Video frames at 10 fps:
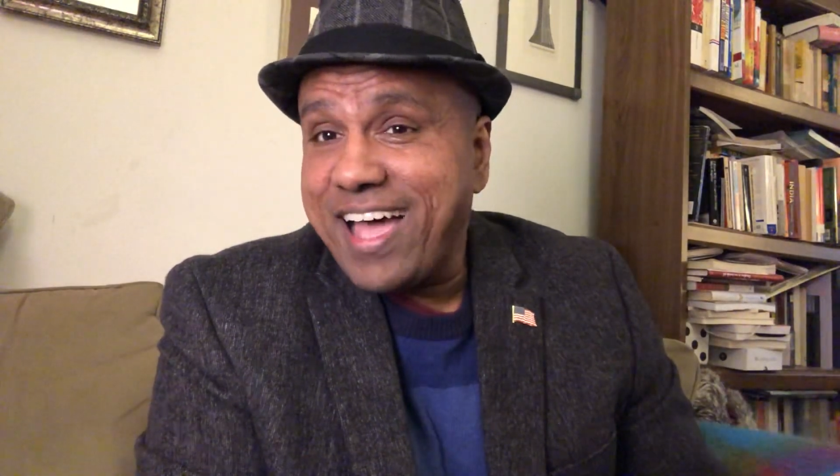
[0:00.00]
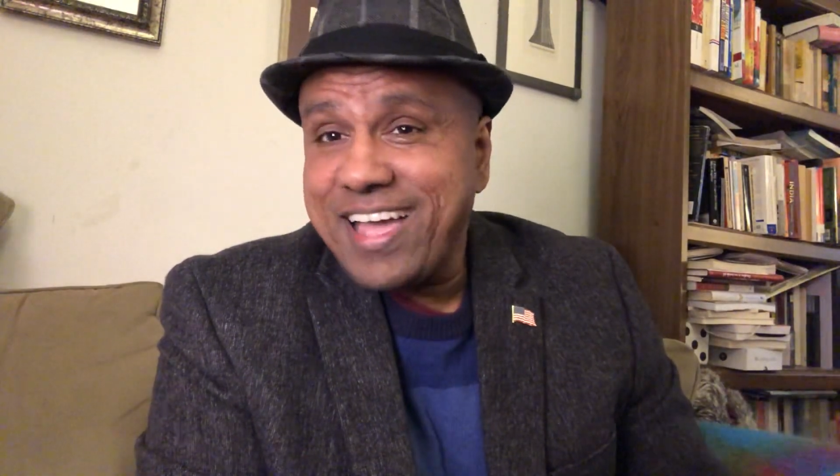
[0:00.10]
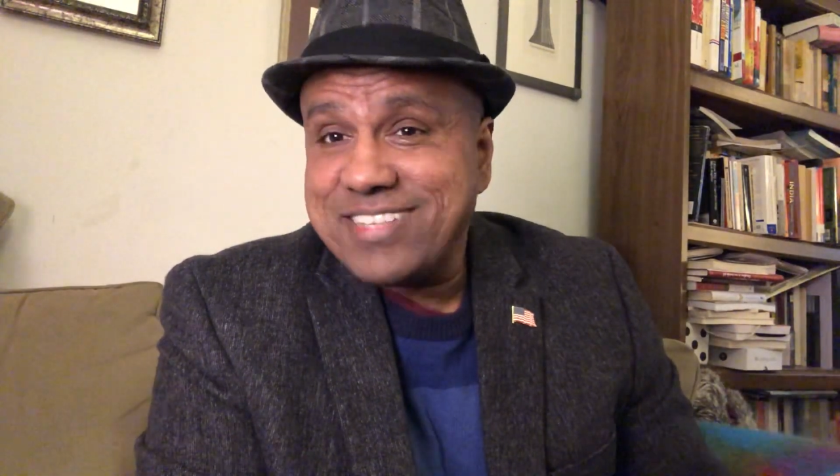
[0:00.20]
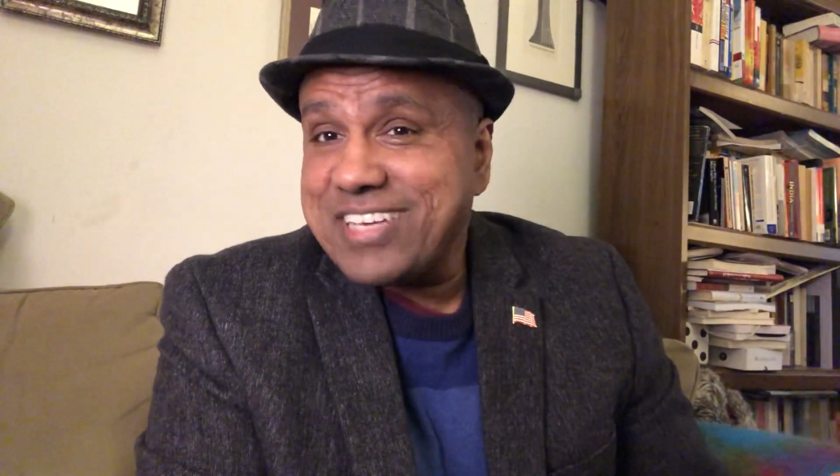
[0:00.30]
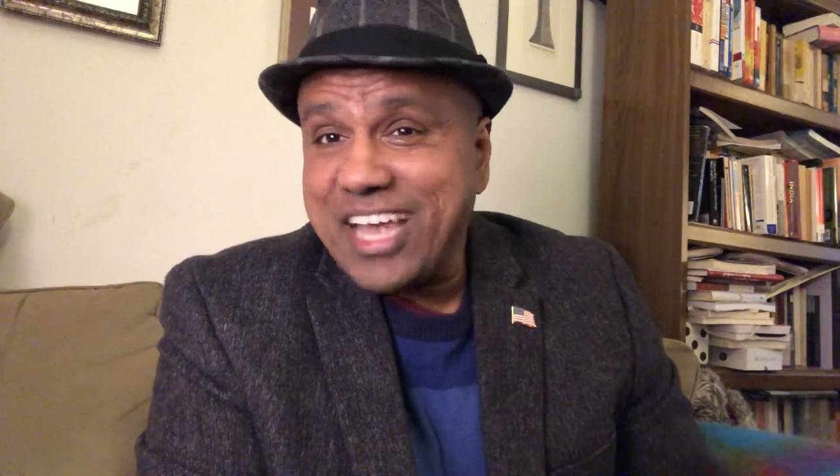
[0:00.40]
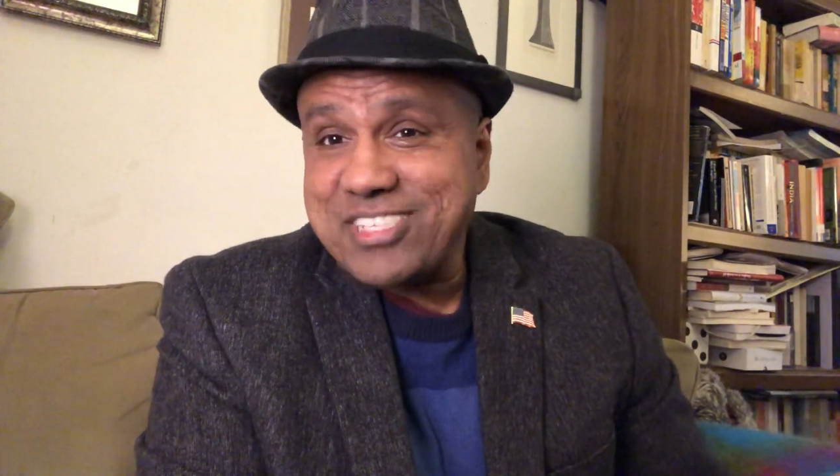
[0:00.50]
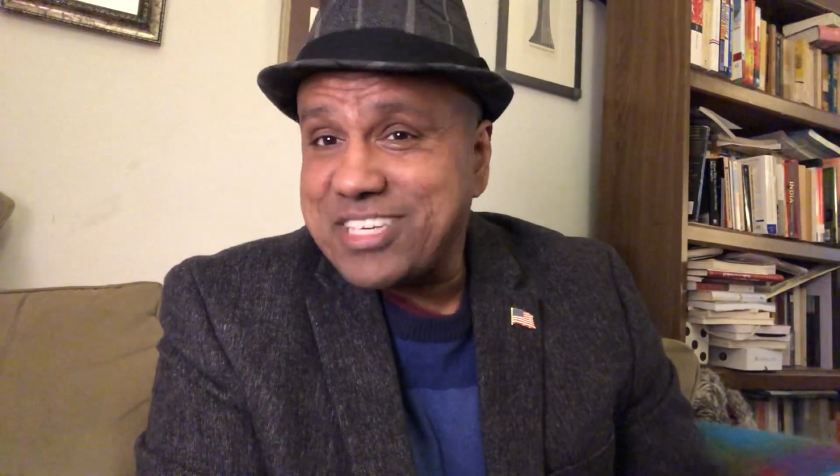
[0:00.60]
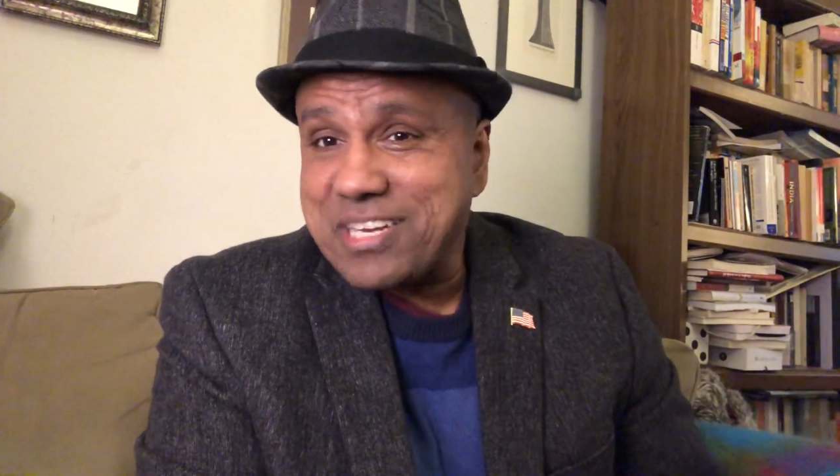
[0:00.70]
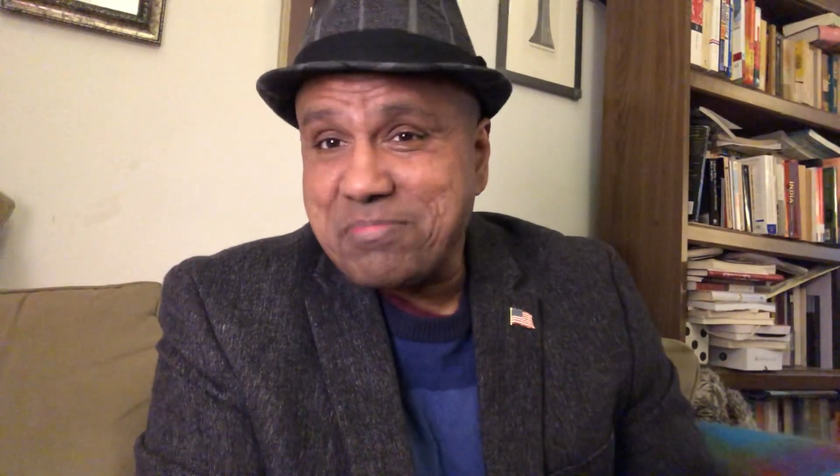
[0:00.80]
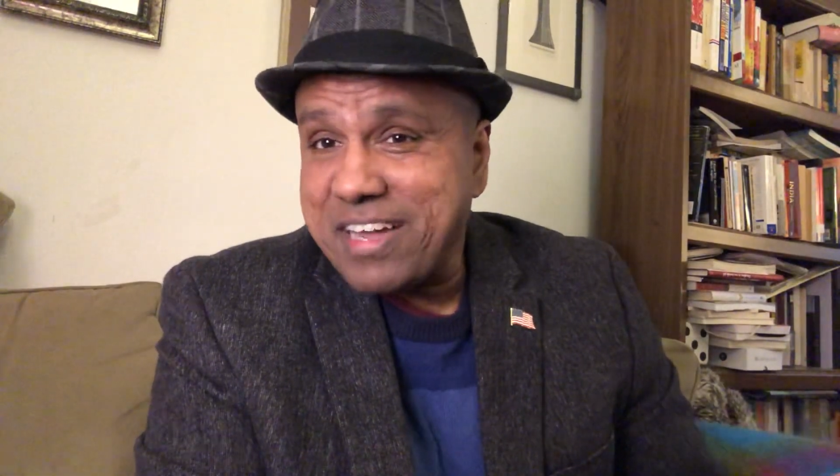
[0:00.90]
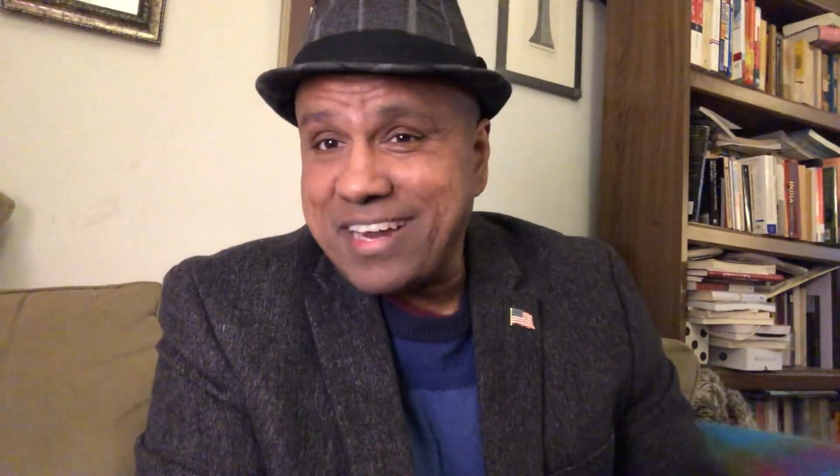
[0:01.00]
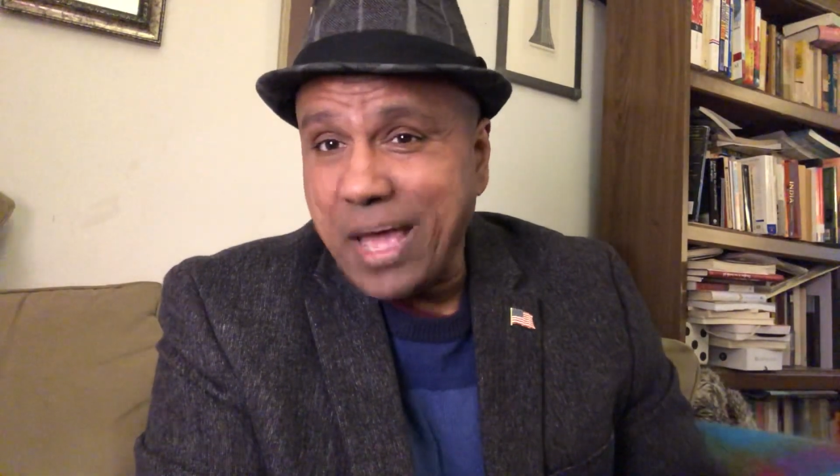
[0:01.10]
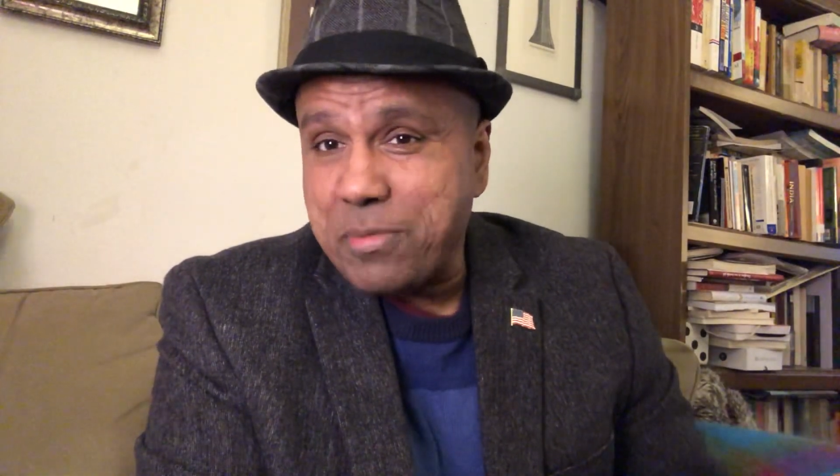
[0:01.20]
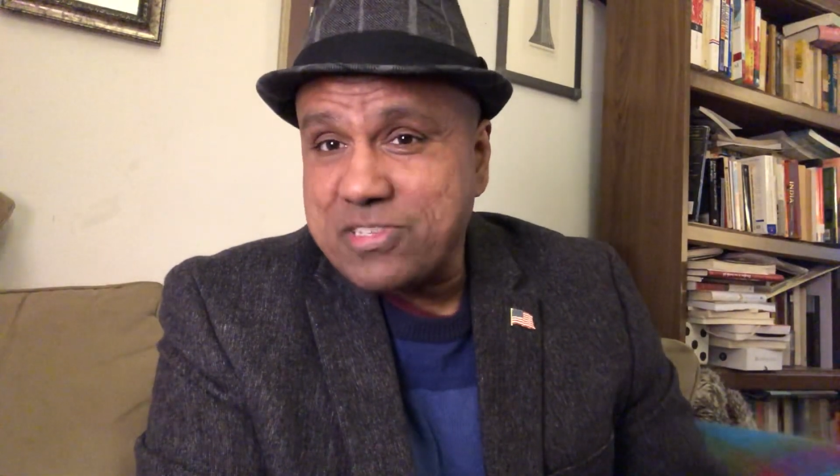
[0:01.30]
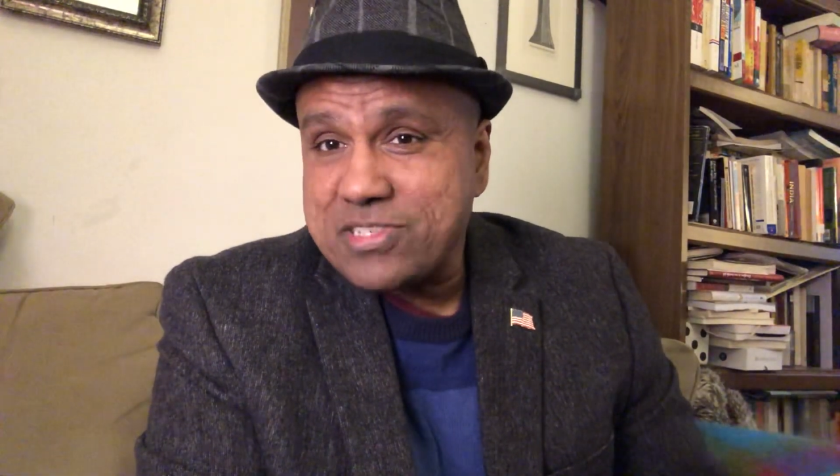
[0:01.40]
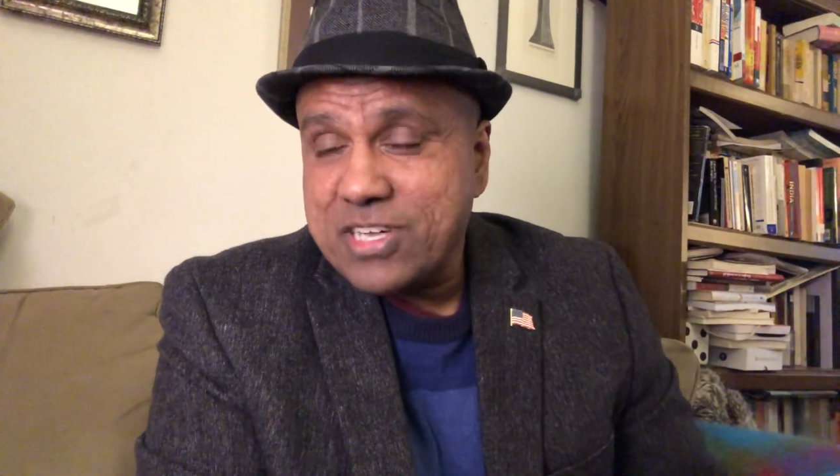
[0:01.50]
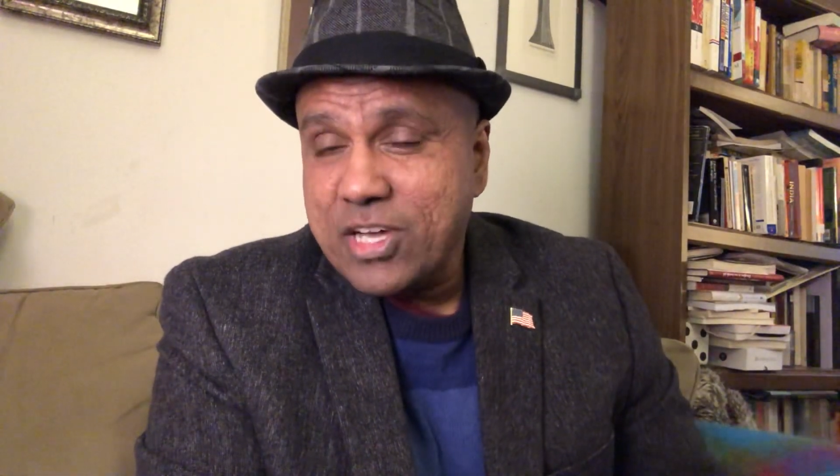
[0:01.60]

education in economics.